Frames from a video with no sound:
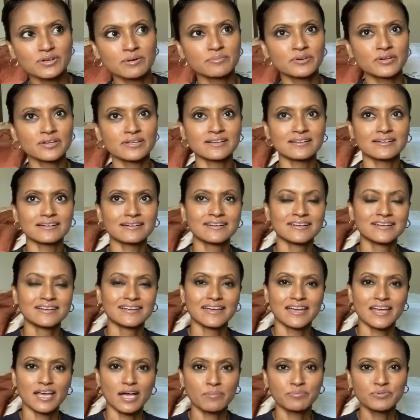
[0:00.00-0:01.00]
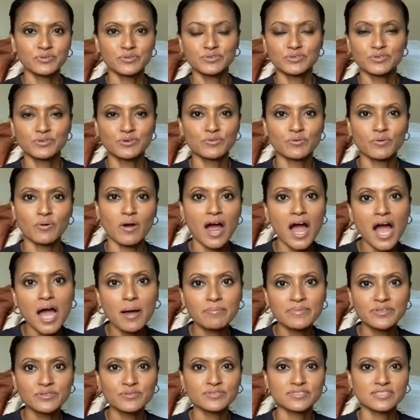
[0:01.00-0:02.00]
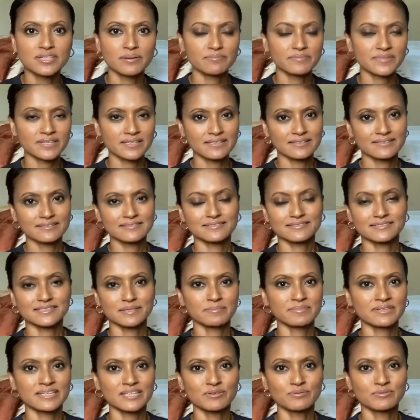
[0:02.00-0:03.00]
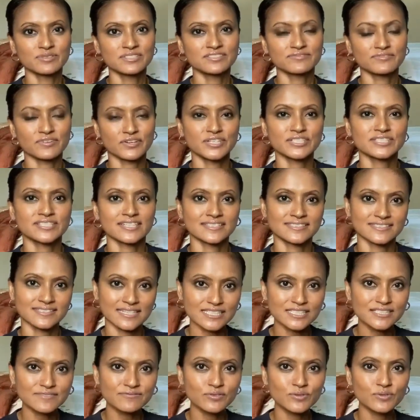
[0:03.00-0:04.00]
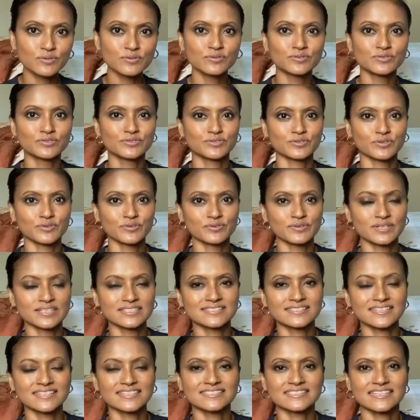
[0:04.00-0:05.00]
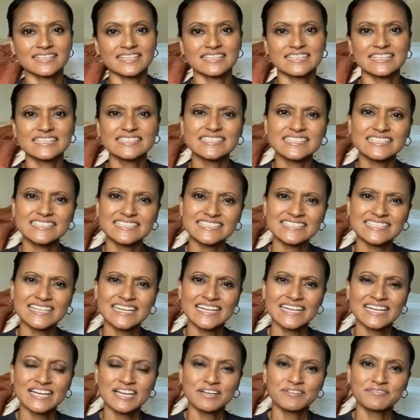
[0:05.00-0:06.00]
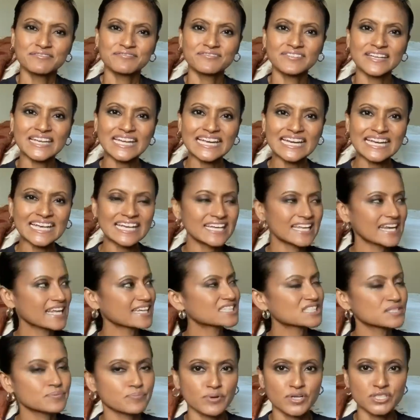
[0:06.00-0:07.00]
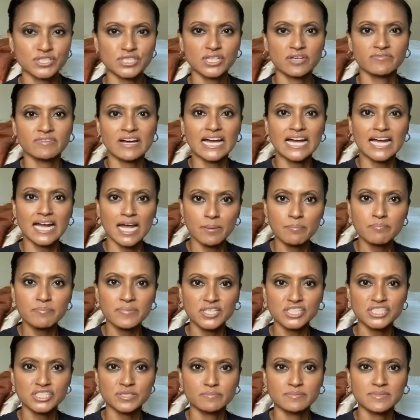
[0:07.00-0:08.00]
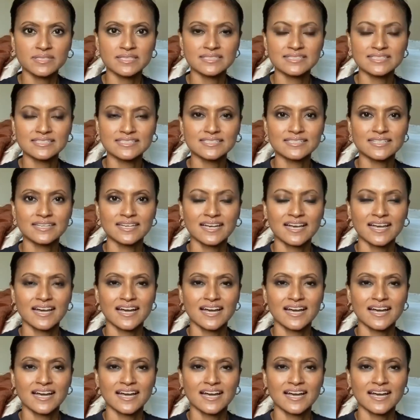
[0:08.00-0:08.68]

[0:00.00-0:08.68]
I'm gonna help you to grow up into somebody who is very successful. So it's like this is feeling an expression of accomplishment,